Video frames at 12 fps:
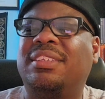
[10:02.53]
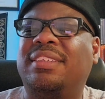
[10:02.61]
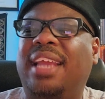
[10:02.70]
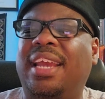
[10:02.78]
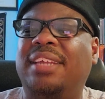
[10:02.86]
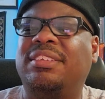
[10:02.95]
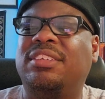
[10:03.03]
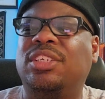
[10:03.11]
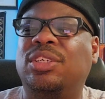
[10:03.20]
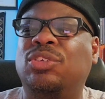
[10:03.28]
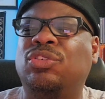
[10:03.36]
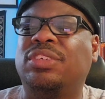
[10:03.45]

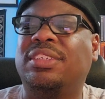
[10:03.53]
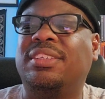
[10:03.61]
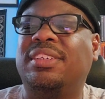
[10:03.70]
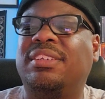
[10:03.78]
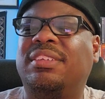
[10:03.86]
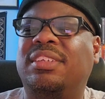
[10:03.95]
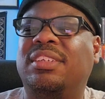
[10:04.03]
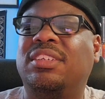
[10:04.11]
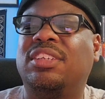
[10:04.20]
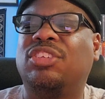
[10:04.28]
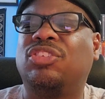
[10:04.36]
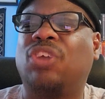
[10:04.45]
standstills,
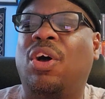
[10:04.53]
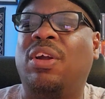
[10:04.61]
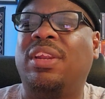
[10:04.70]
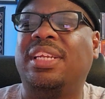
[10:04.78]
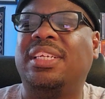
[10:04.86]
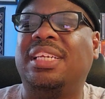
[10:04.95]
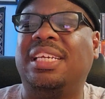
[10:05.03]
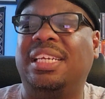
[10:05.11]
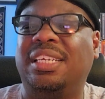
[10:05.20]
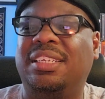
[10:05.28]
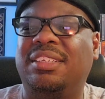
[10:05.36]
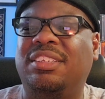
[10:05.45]
resistance, stalling,
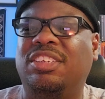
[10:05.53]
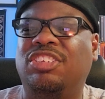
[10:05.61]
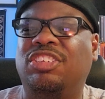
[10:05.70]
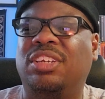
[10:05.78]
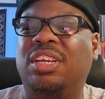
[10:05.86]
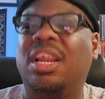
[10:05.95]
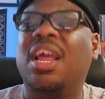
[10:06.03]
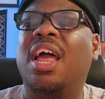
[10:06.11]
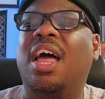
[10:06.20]
indecision,